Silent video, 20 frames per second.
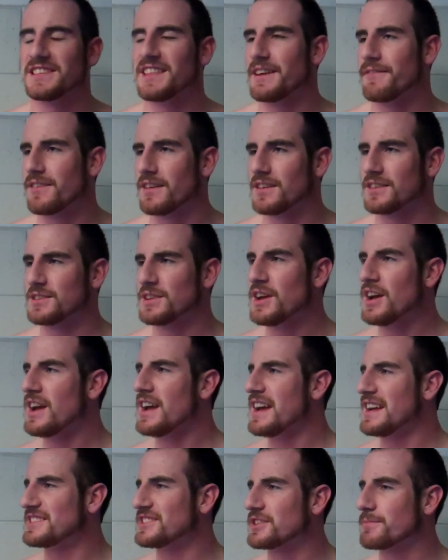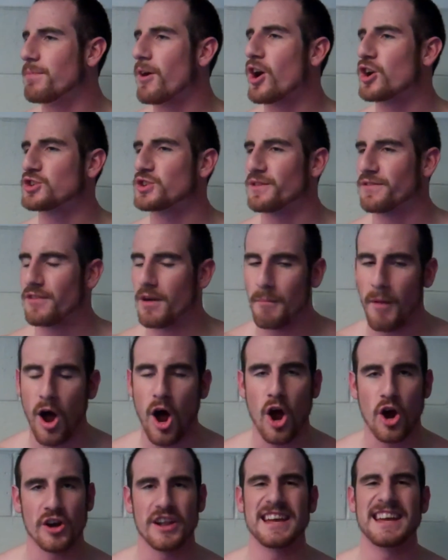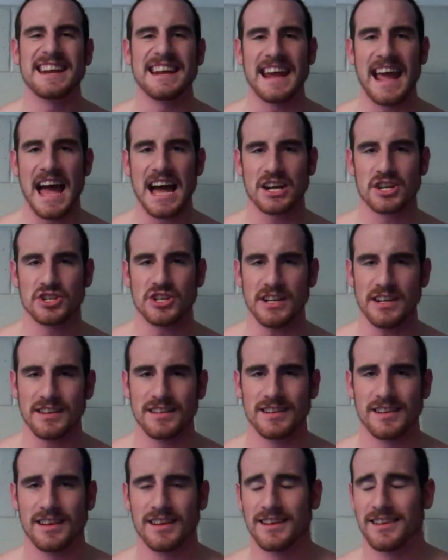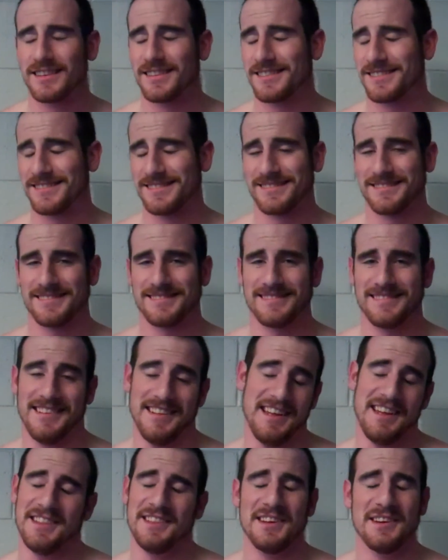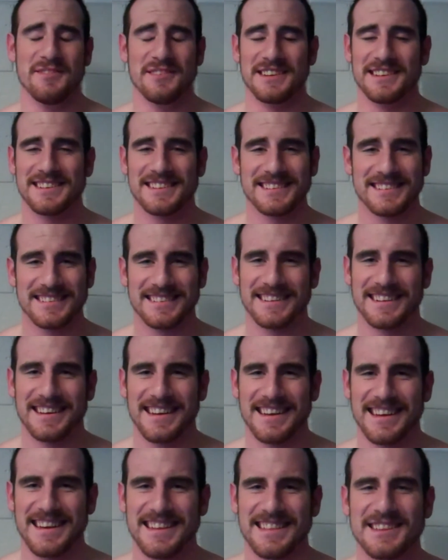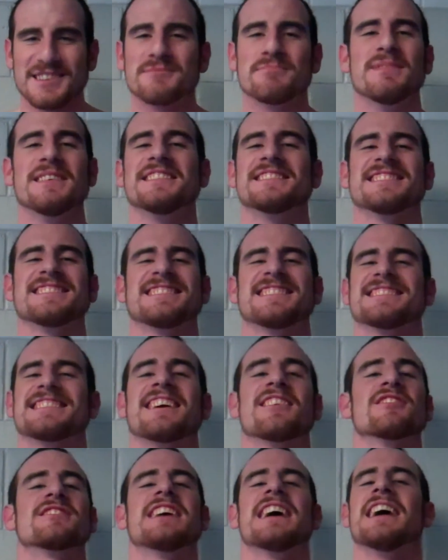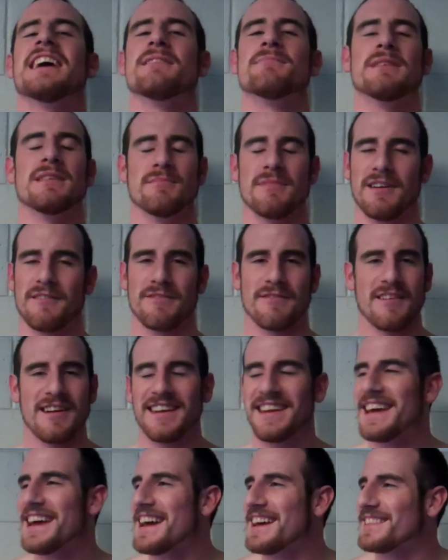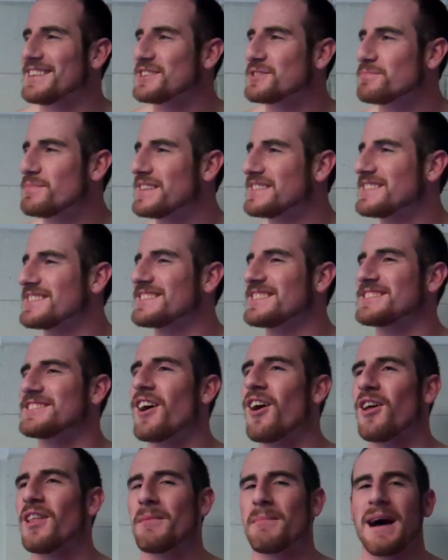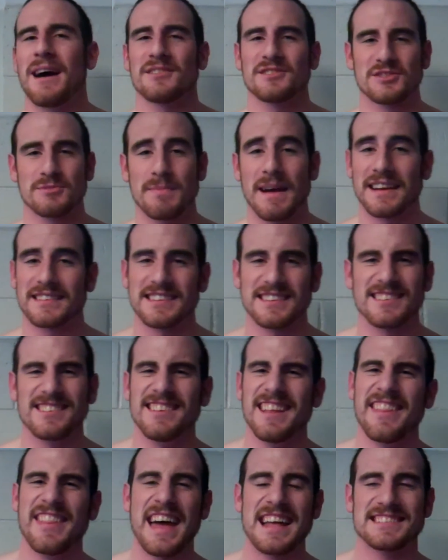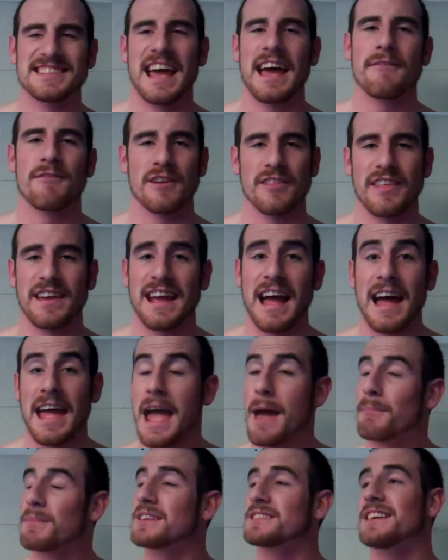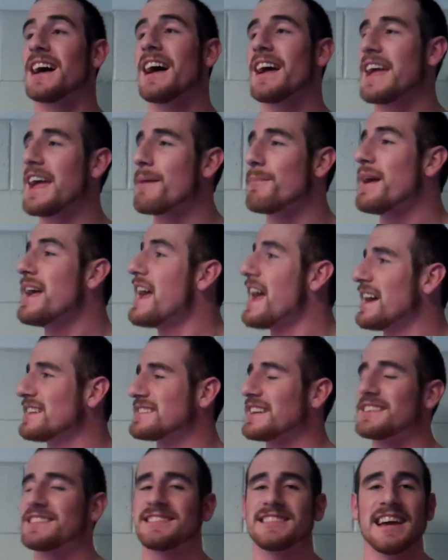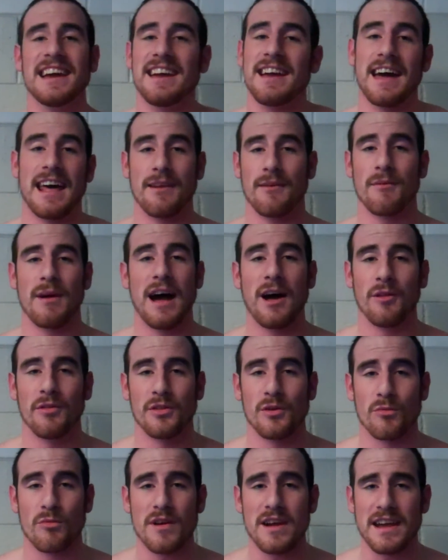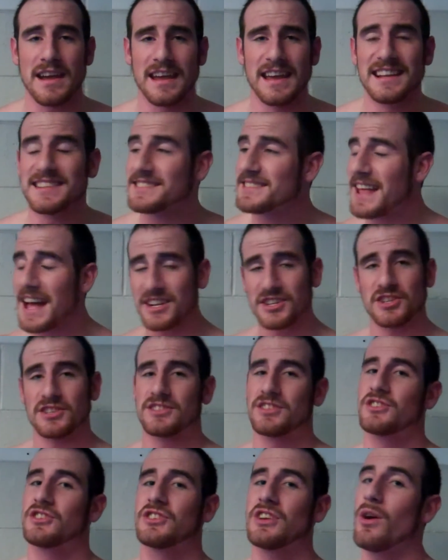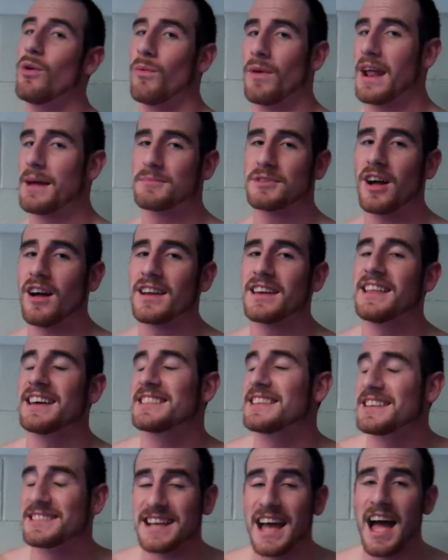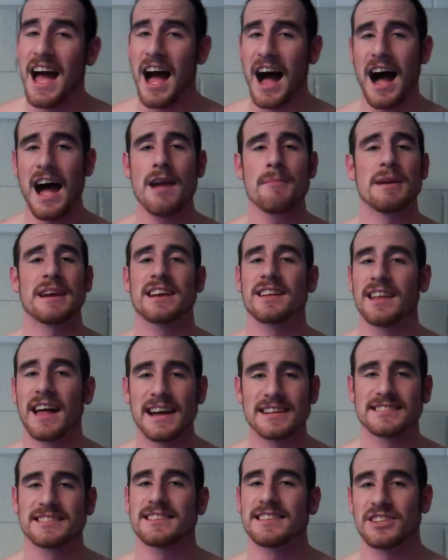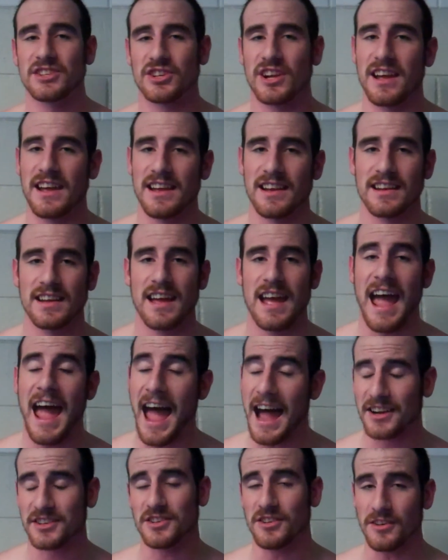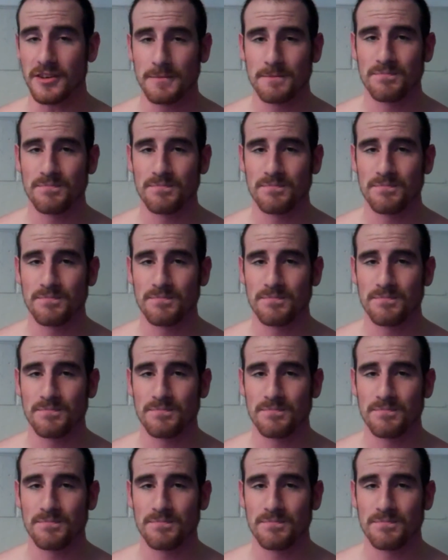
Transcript: They feel it's a departure from hard-hitting action. I love it. This business is entertainment, my friend. This business is all about spectacle, and that's everything I am, because I am, as I say out in the ring, it's not just a show when I'm talking like this. I'm a classically trained actor.